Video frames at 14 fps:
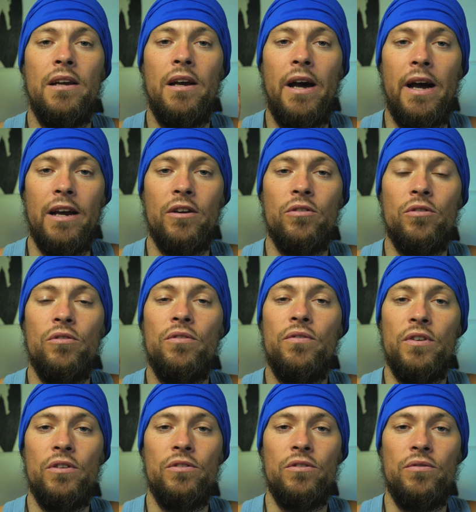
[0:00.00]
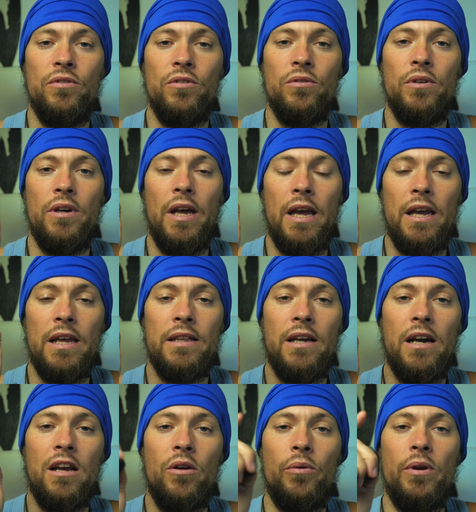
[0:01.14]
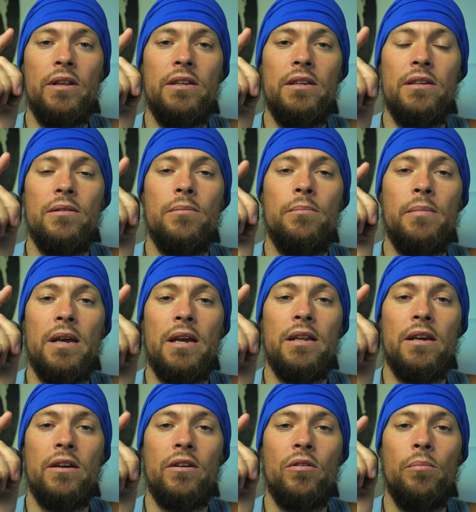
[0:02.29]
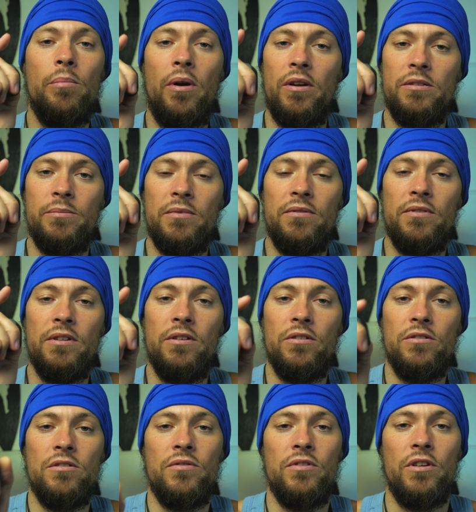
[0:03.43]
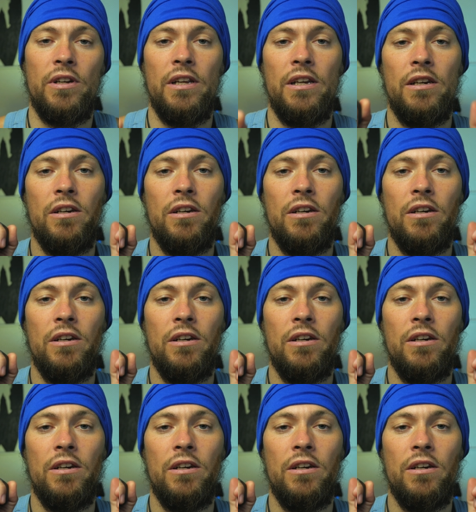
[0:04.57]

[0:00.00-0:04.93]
angle field of view, and I already made a comparison video. So if you click